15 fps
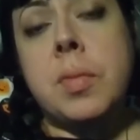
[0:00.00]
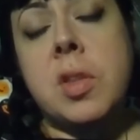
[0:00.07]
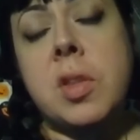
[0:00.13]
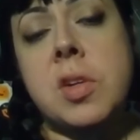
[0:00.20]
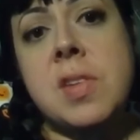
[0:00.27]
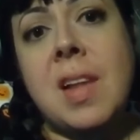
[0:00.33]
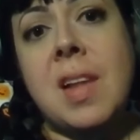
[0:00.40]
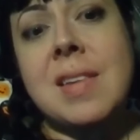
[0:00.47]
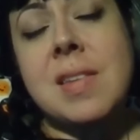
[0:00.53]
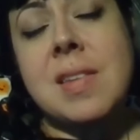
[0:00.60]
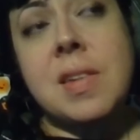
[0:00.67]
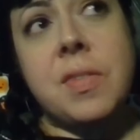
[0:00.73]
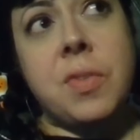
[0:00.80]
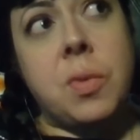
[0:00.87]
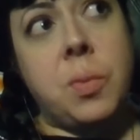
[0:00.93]
there's lots
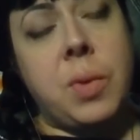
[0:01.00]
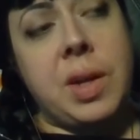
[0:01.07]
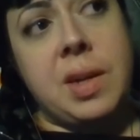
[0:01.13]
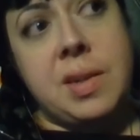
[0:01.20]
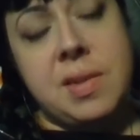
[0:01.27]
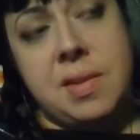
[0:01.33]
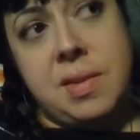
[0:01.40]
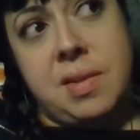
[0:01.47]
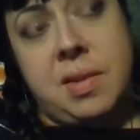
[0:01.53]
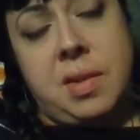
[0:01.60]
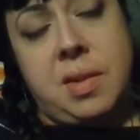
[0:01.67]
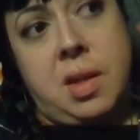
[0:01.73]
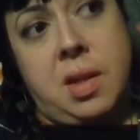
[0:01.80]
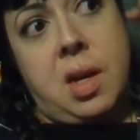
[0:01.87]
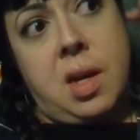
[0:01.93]
of different ways
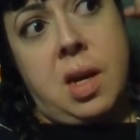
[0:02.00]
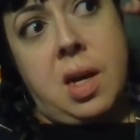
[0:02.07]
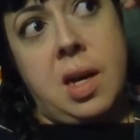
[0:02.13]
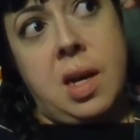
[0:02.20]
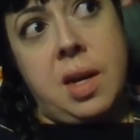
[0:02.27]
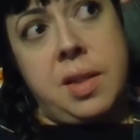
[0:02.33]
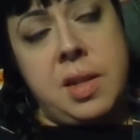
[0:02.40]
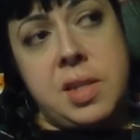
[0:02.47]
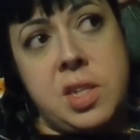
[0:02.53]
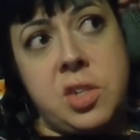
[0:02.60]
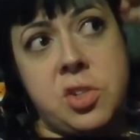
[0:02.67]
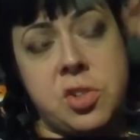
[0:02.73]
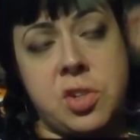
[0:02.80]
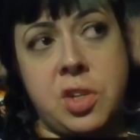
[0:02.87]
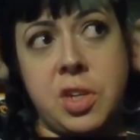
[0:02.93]
uh, that
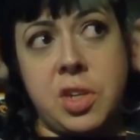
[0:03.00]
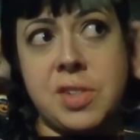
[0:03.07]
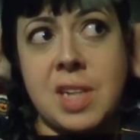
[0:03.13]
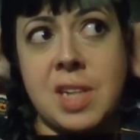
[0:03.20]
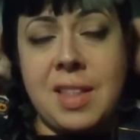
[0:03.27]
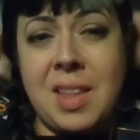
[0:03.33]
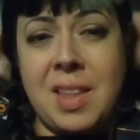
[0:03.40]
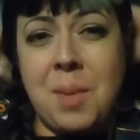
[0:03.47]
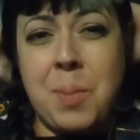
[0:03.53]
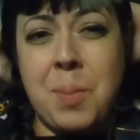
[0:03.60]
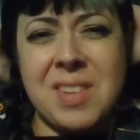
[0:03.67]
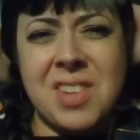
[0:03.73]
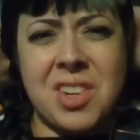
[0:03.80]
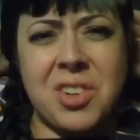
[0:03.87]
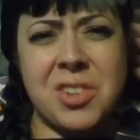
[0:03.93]
teachers could use it. I think
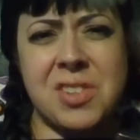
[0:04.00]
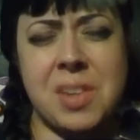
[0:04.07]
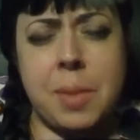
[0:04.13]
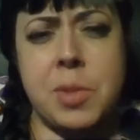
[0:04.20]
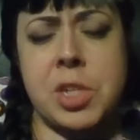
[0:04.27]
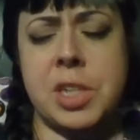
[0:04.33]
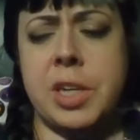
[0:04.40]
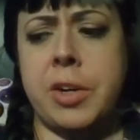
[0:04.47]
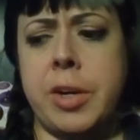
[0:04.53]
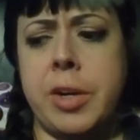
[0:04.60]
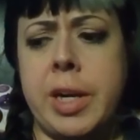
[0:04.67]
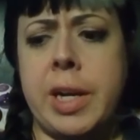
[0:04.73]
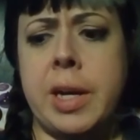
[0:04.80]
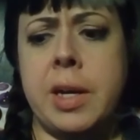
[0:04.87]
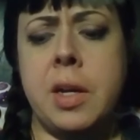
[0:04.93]
based on your subject
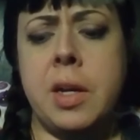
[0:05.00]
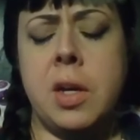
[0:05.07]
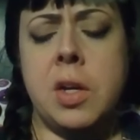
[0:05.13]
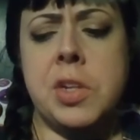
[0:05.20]
area.